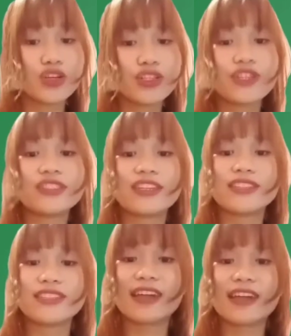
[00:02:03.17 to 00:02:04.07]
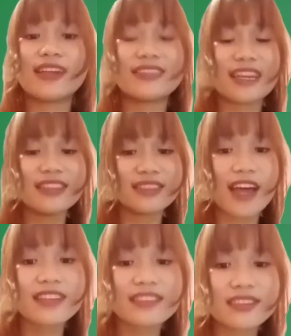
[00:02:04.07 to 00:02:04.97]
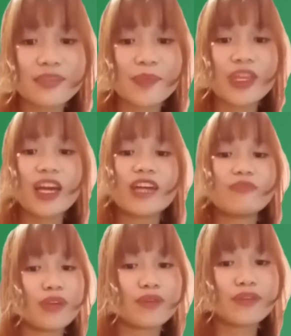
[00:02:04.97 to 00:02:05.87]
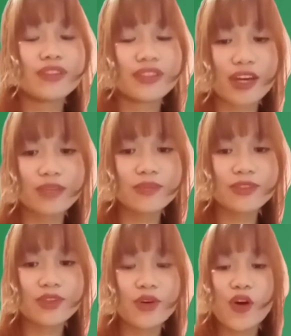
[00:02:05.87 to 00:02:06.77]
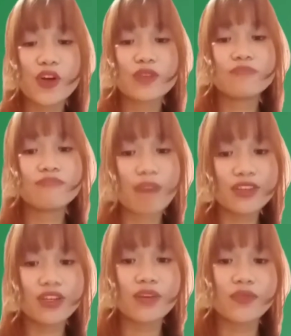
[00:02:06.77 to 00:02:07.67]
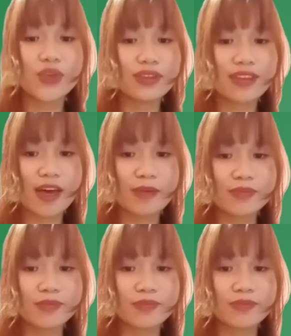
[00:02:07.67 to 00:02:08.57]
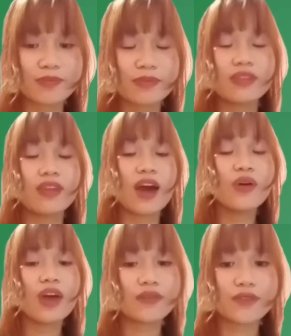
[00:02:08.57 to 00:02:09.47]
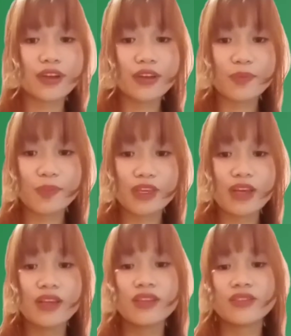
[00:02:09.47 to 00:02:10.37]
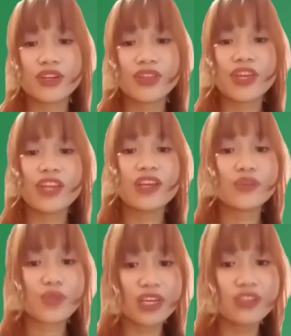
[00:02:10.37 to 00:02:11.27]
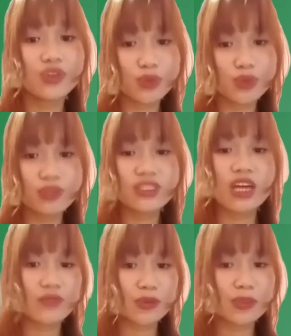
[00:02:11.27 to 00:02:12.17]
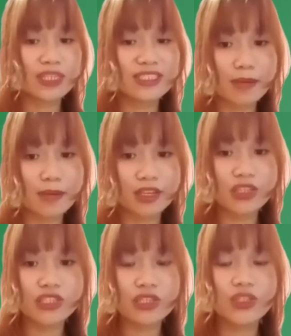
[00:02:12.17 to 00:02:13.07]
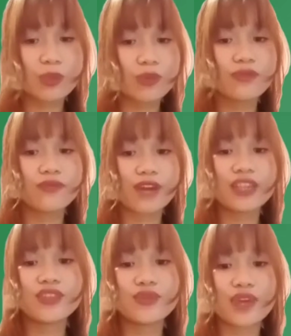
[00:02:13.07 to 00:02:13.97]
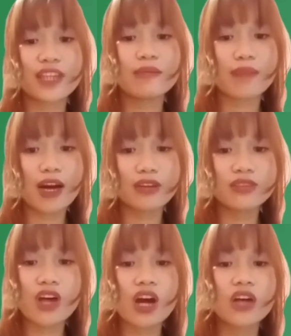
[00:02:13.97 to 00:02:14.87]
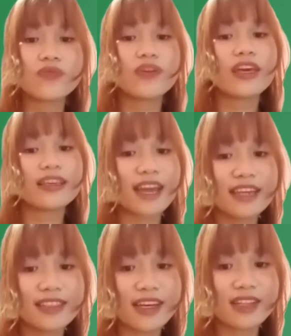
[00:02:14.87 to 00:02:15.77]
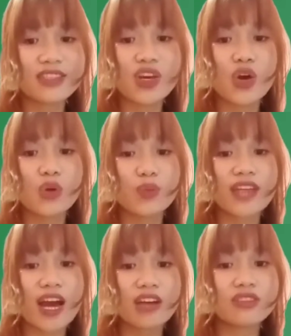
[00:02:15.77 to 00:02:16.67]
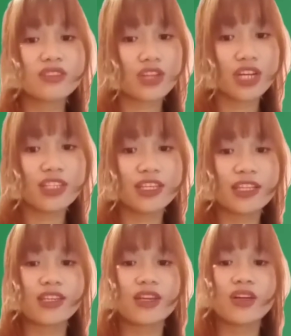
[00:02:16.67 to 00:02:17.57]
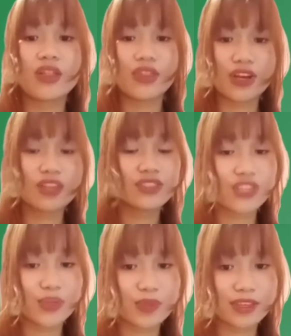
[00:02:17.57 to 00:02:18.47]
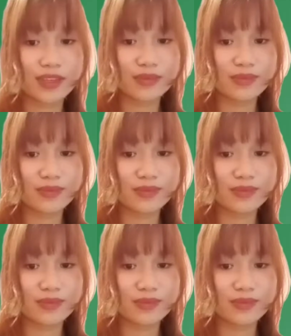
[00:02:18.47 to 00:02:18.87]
learners can tackle assigned tasks at preferred times or manner of doing them. However, certain agreed rules have to be established to provide the right amount of guidance without curtailing their ingenuity.